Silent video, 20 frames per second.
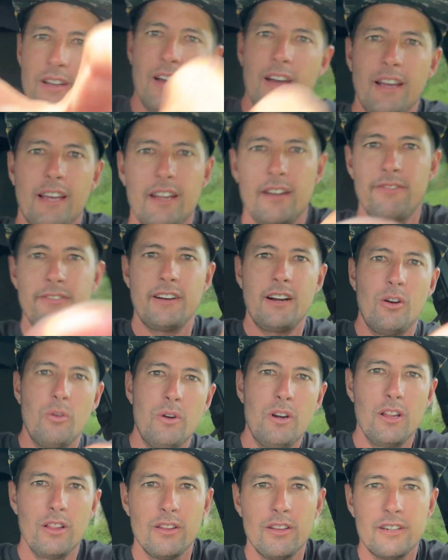I gotta figure out where
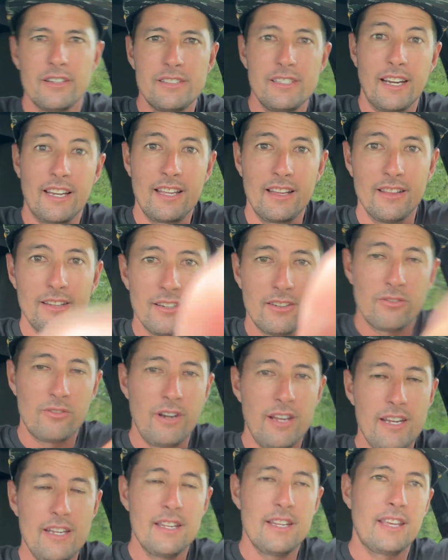to look so I can look
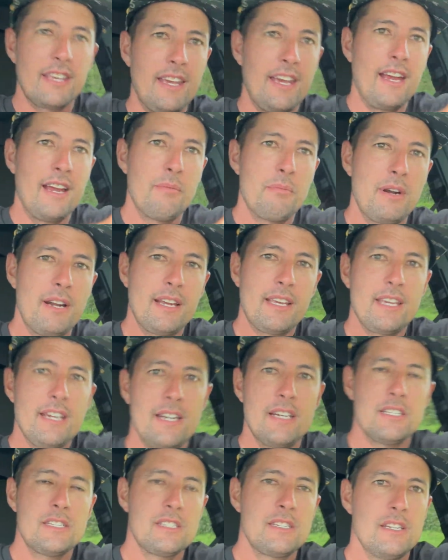right in the camera, I
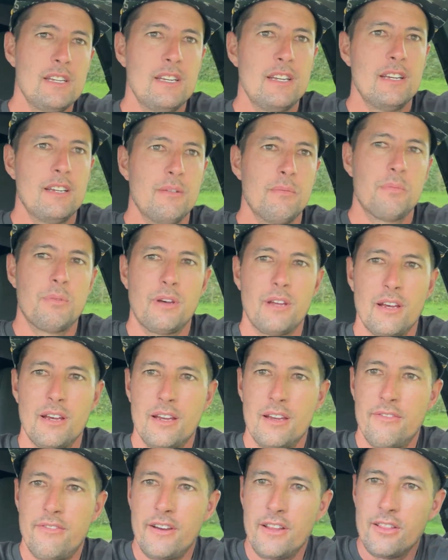guess. But
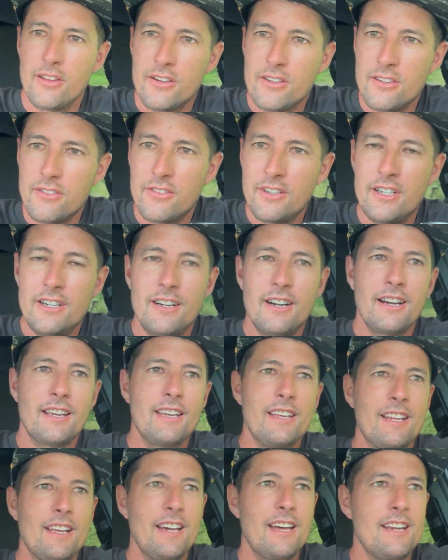if I look over here, I
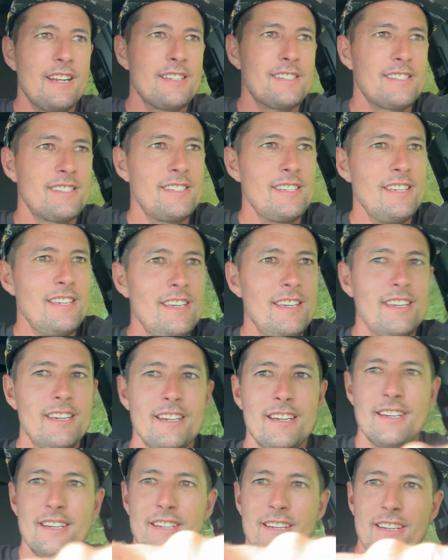can kind of see
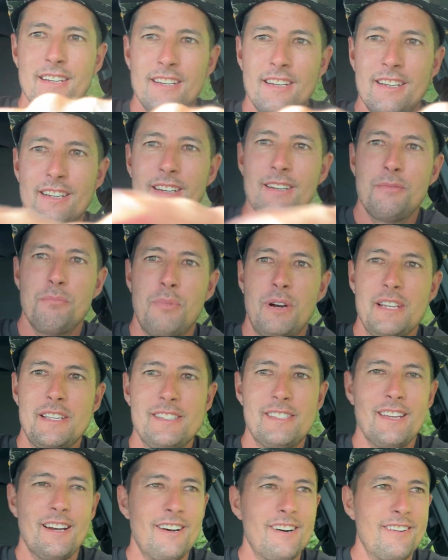
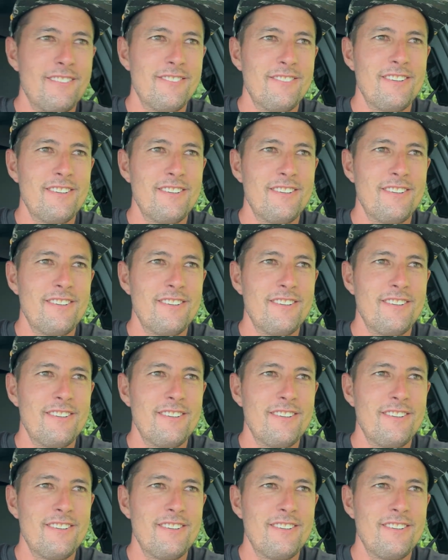myself.